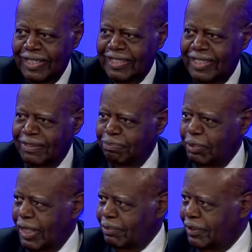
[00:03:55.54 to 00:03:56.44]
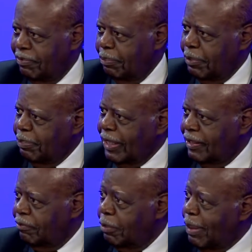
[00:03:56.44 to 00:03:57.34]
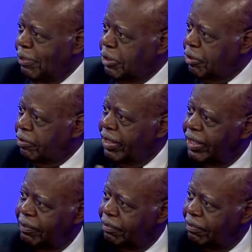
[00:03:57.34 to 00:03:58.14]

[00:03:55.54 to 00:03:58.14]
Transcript: has a perhaps different perspective, or maybe you agree?